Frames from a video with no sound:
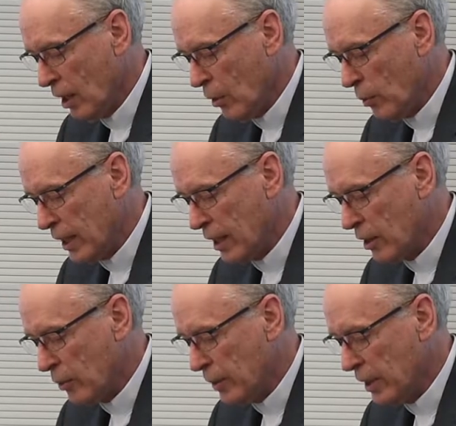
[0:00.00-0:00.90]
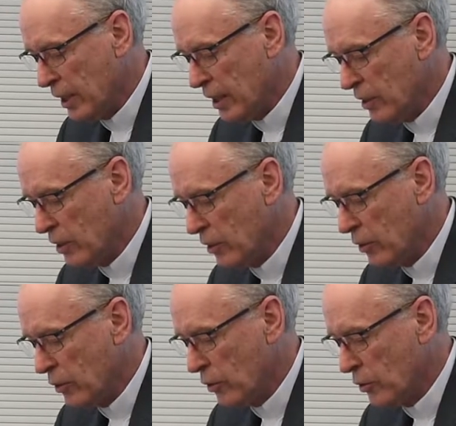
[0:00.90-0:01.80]
where we need
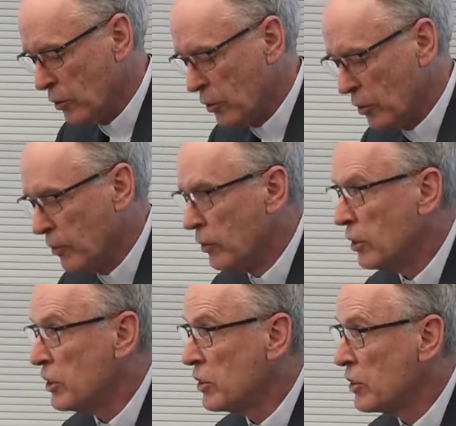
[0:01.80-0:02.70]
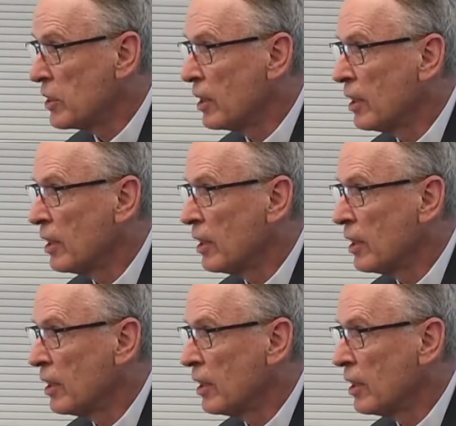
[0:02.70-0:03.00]
to voice,